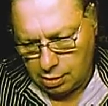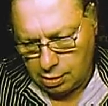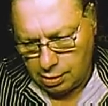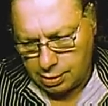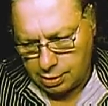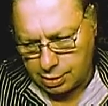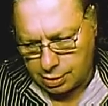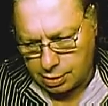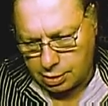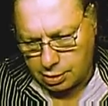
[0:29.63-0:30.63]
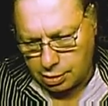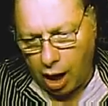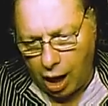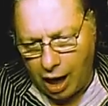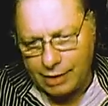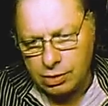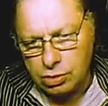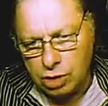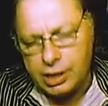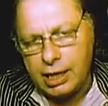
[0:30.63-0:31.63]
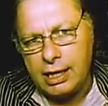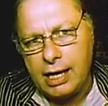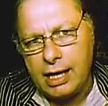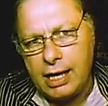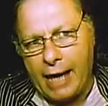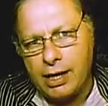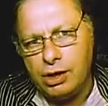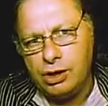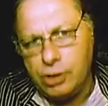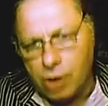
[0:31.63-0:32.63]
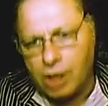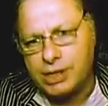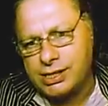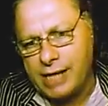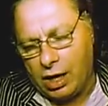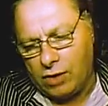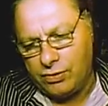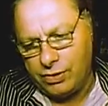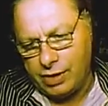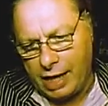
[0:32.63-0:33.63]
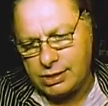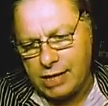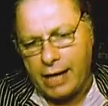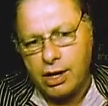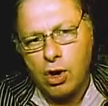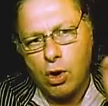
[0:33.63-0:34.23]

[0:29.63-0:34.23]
Start looking at yourself and say,